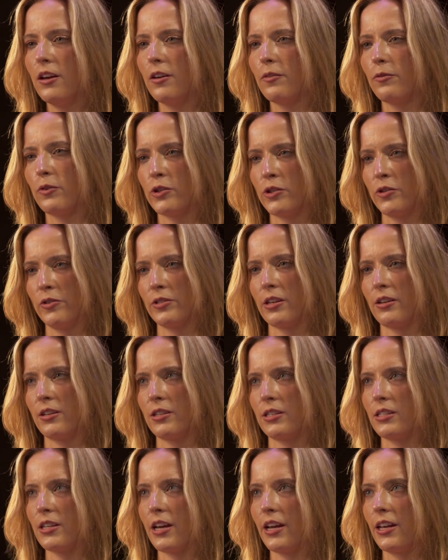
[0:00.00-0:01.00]
First I was
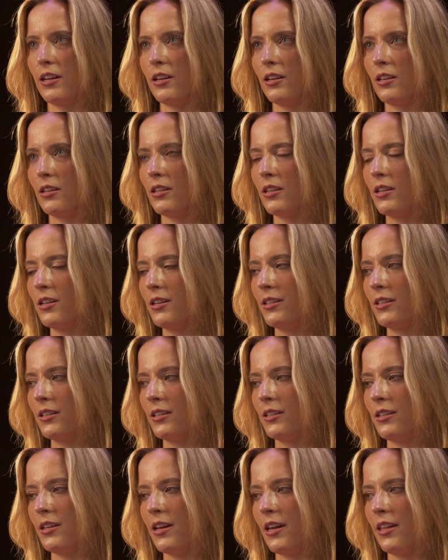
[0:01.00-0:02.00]
undecided,
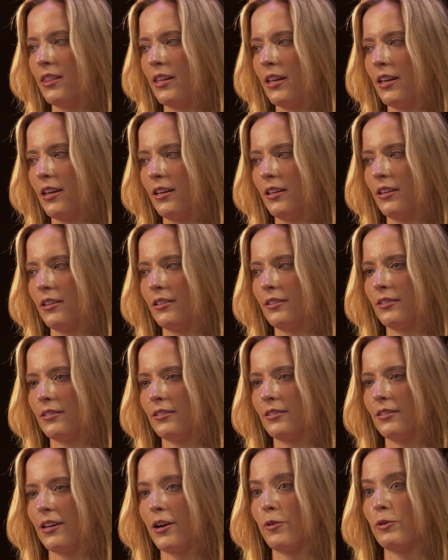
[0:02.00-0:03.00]
and then
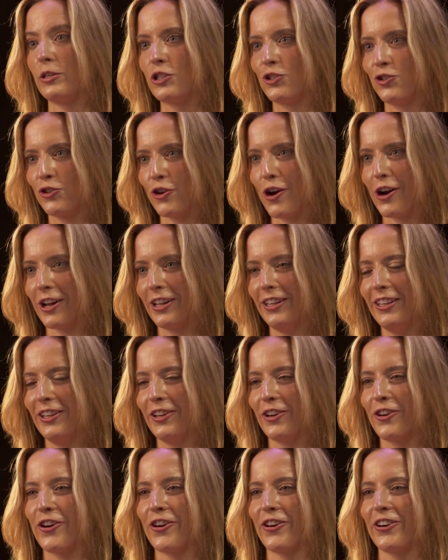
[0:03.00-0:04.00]
I was strongly
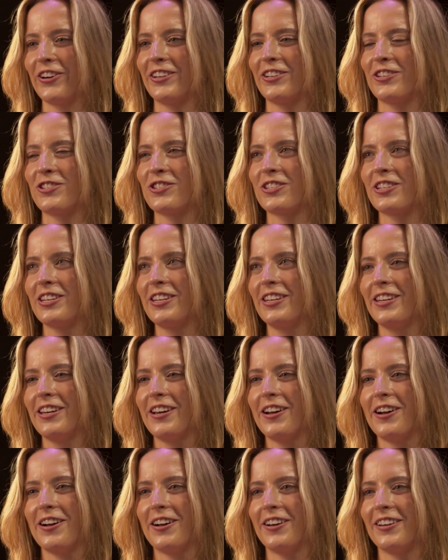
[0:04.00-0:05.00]
encouraged
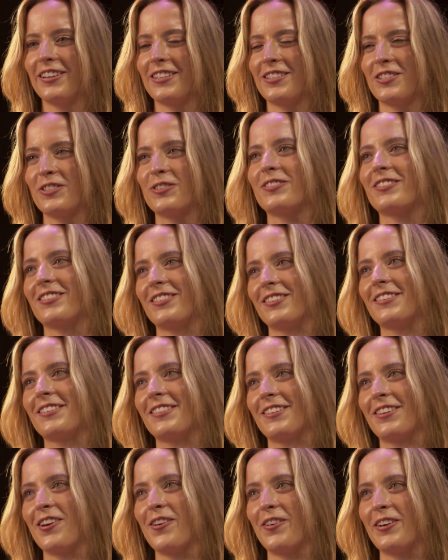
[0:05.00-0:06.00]
to
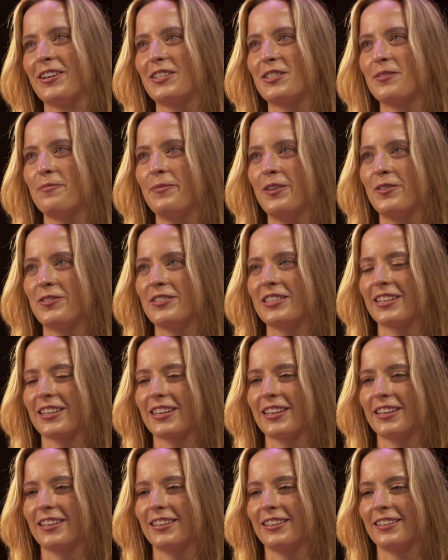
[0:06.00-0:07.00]
go into music,
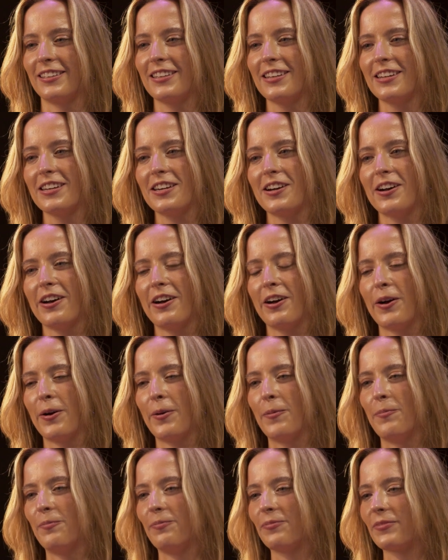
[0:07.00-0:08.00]
and
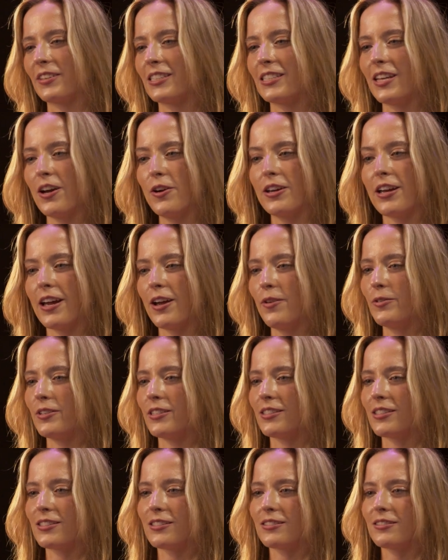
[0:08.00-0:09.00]
because I
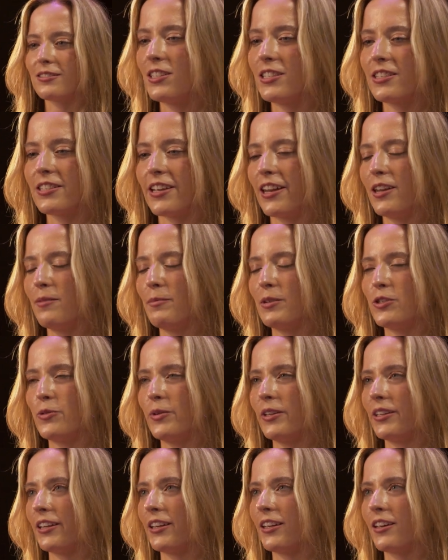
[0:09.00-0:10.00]
was deciding
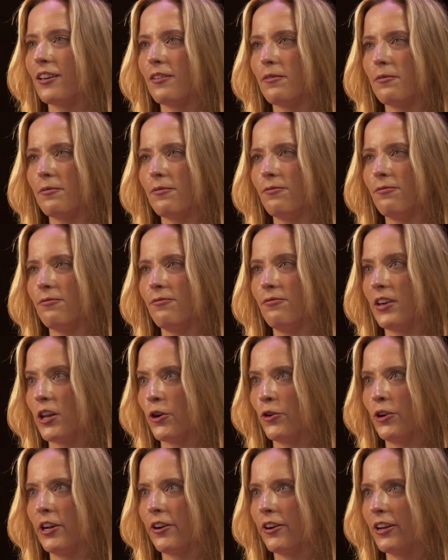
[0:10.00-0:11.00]
between
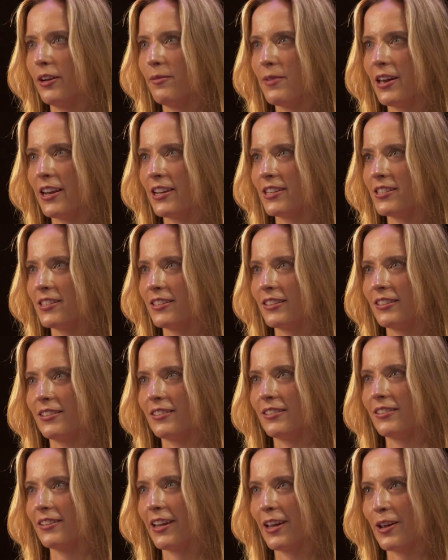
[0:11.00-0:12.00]
veterinary
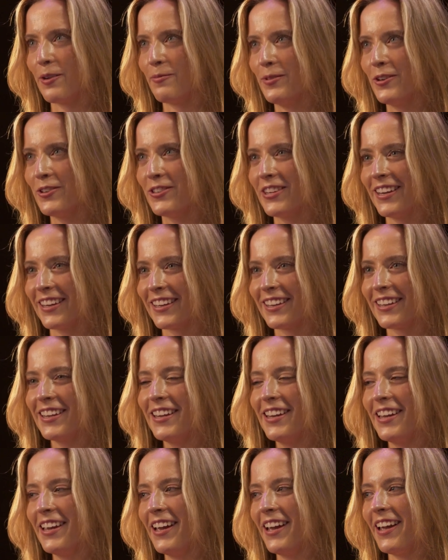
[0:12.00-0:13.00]
medicine and music,
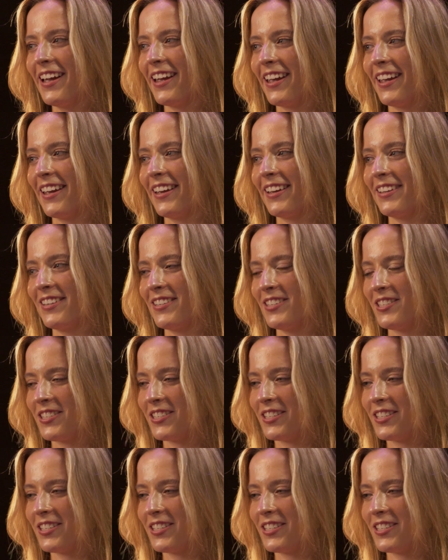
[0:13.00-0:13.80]
and